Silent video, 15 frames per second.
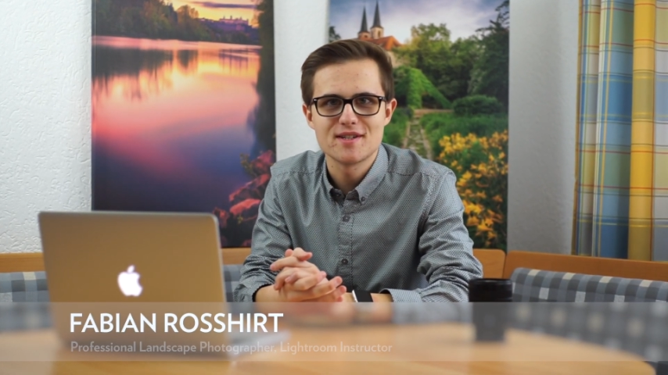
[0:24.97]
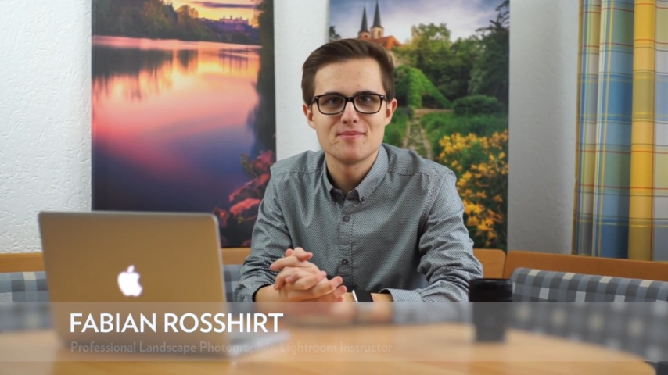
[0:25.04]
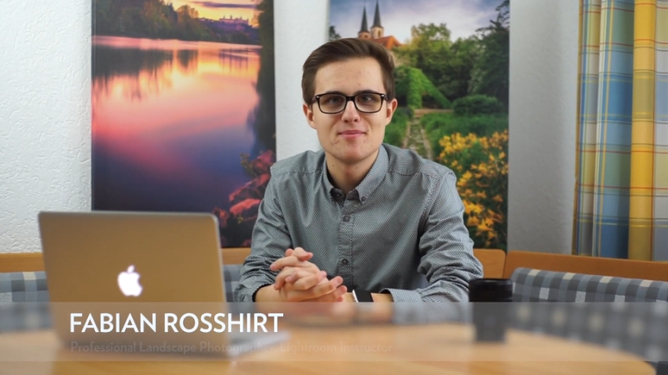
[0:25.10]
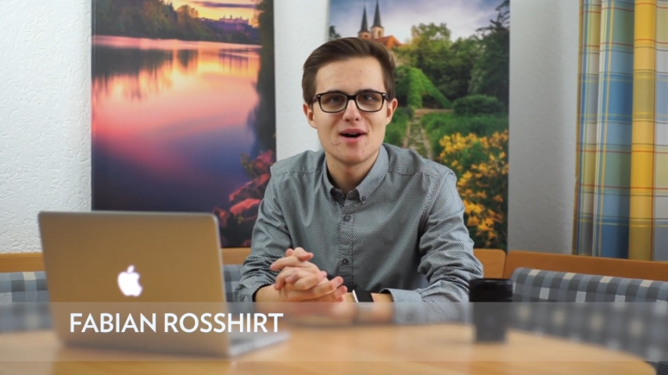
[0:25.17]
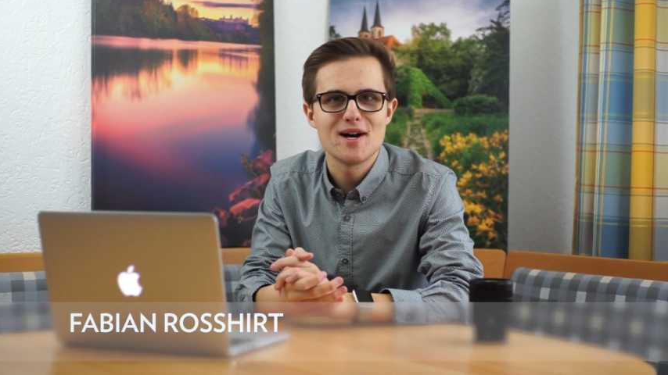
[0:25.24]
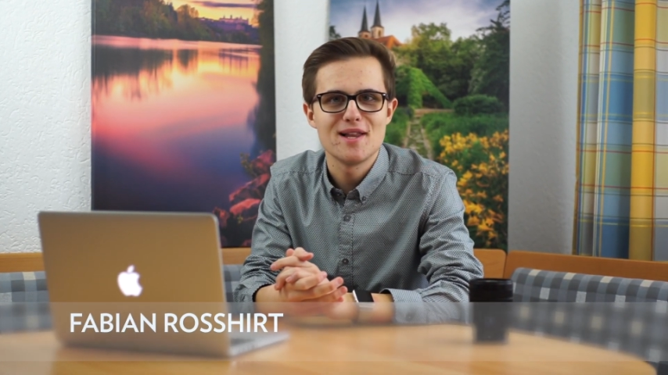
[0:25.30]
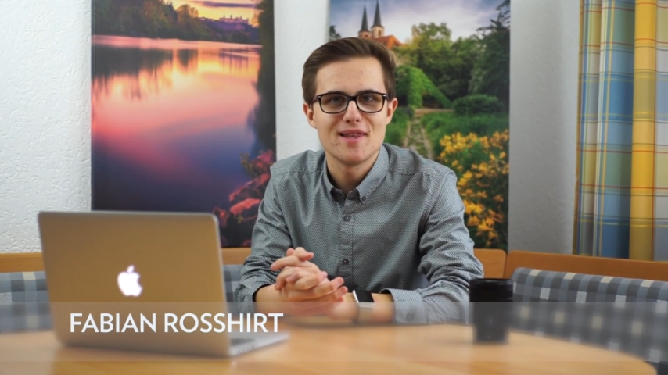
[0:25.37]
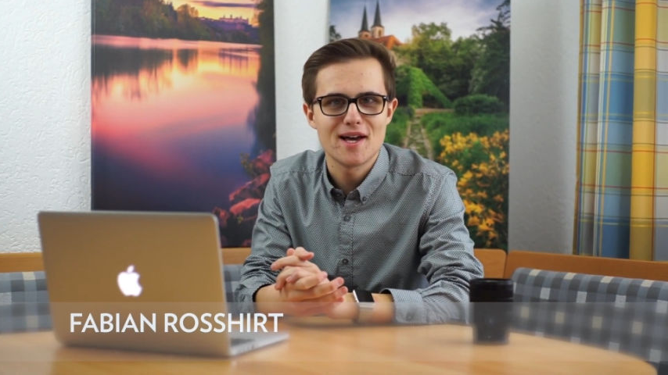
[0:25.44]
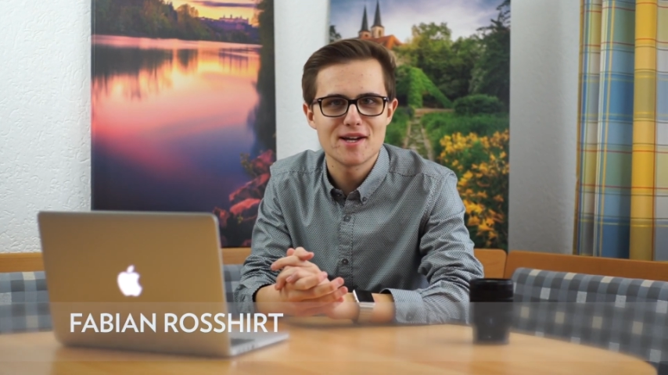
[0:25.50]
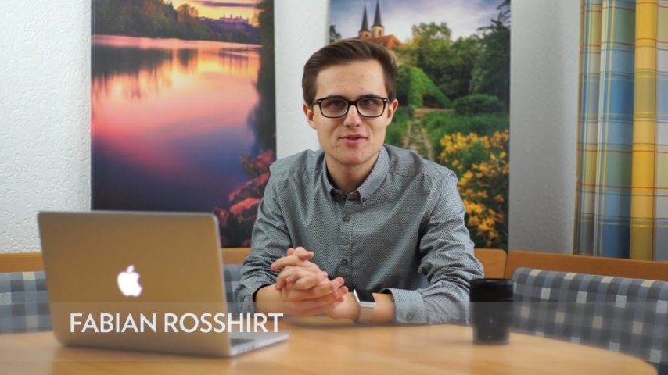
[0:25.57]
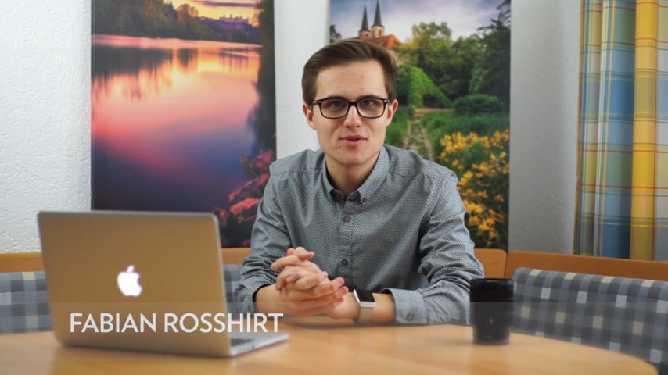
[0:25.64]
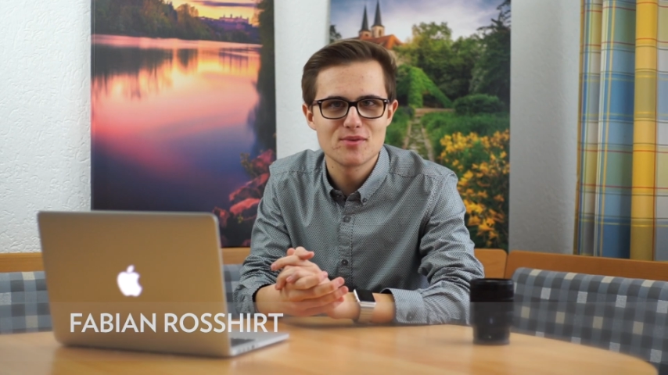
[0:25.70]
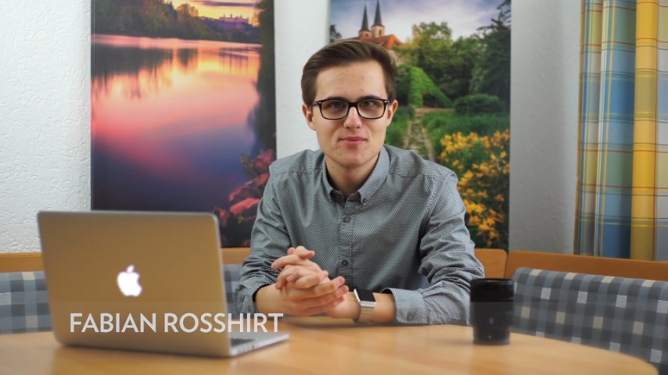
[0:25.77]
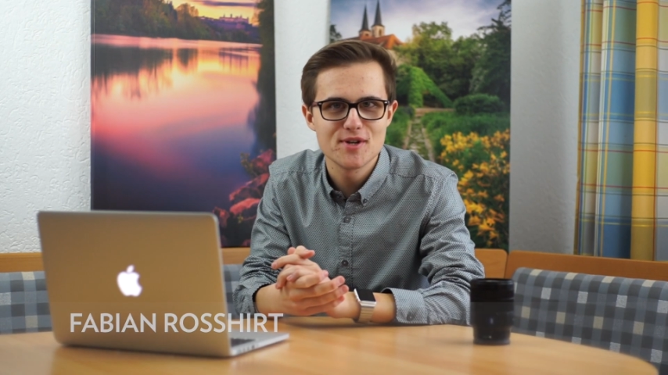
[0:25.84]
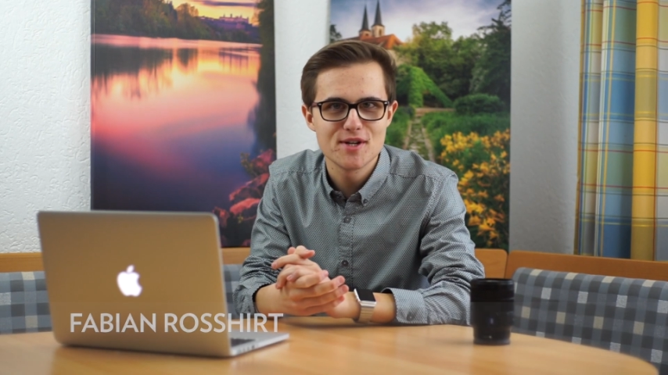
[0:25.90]
in my
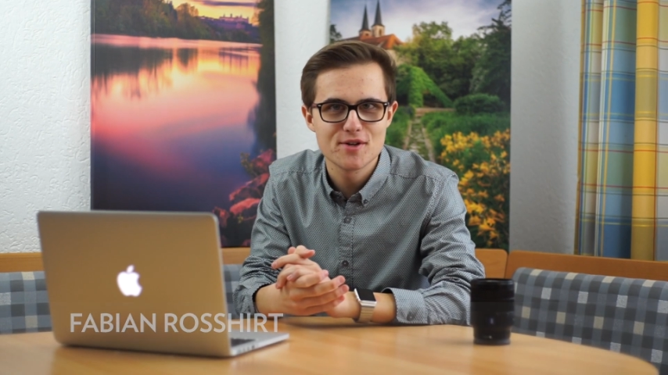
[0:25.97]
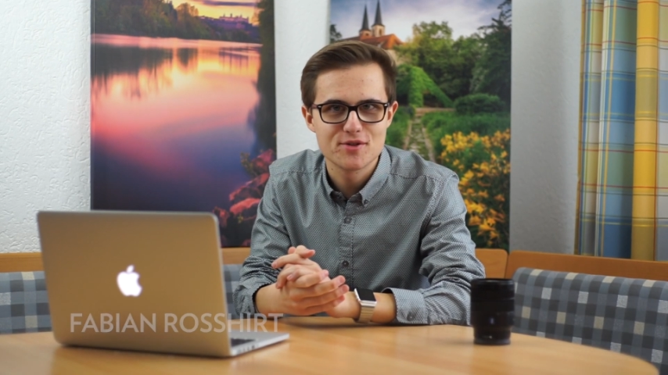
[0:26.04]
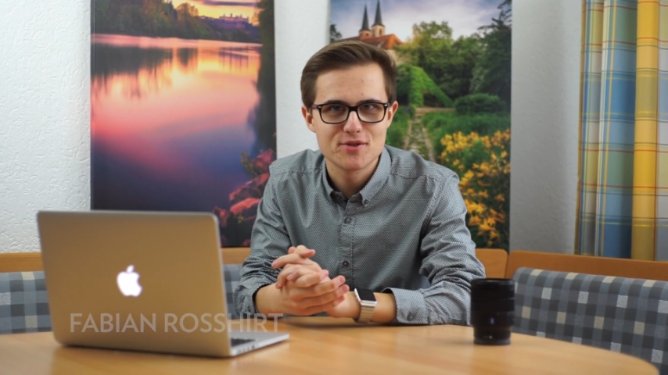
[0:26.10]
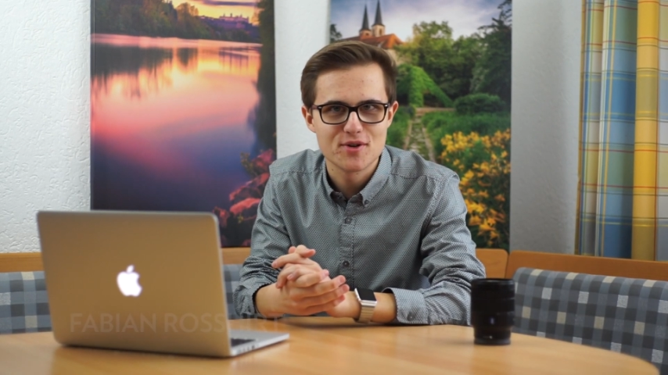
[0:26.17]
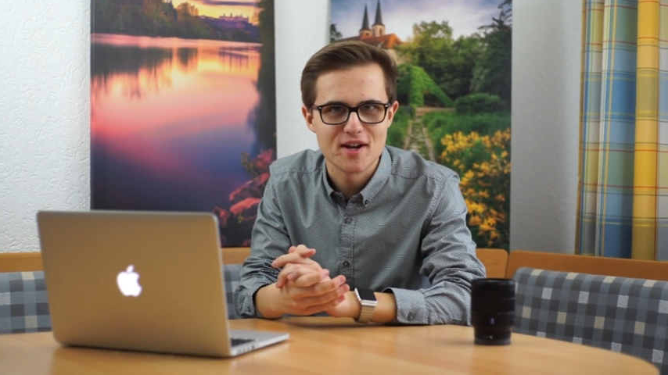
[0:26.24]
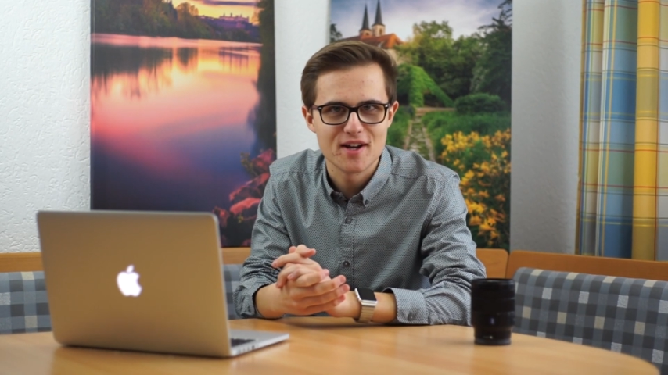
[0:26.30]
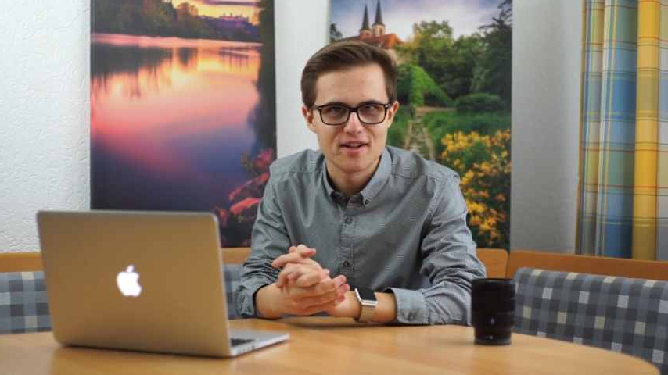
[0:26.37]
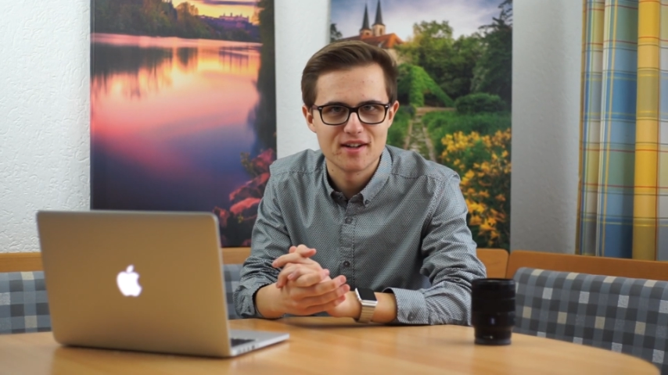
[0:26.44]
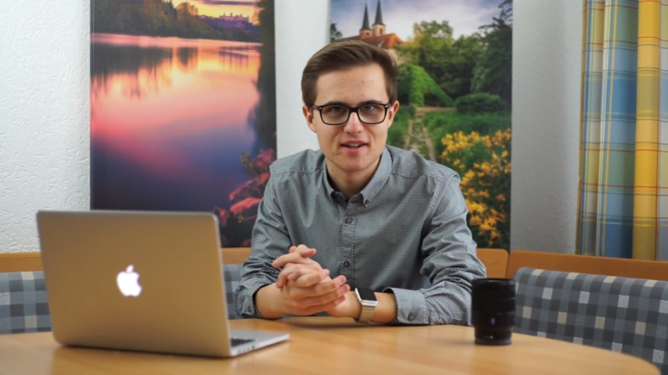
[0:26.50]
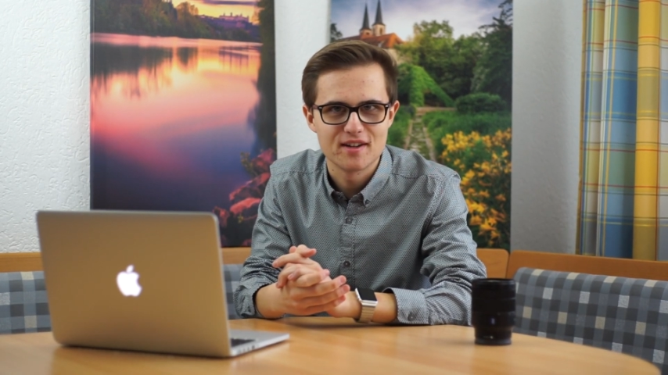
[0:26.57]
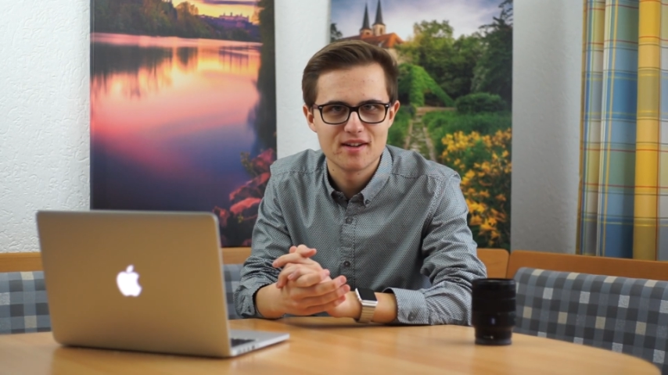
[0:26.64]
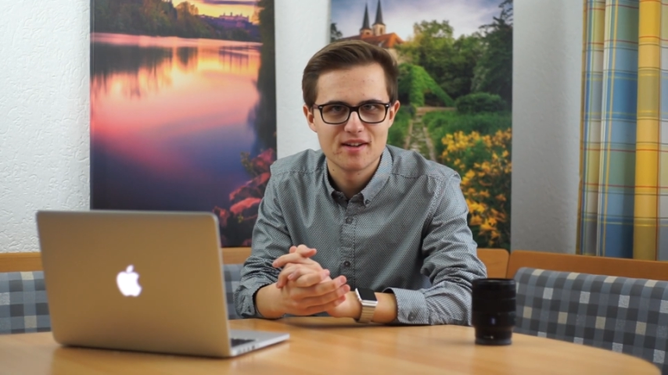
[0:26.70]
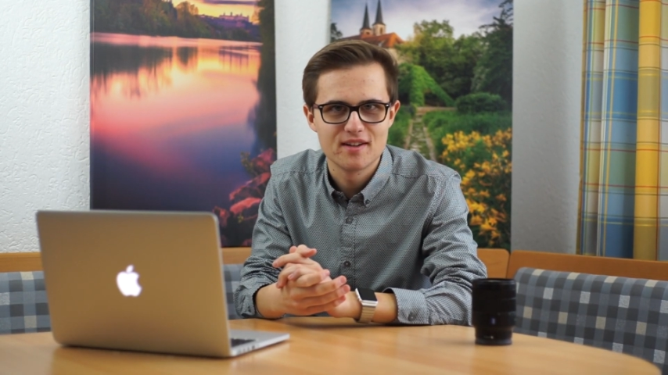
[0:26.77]
Lightroom video training.